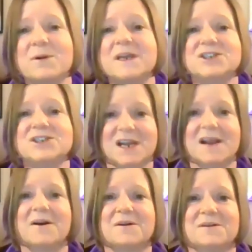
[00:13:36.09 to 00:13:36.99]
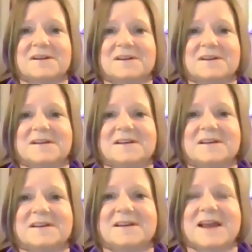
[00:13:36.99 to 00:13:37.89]
we share
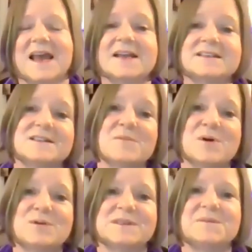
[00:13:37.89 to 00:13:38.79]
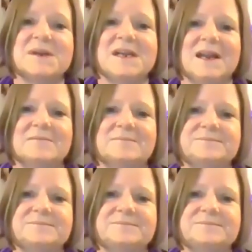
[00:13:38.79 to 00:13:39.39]
has the most meaning.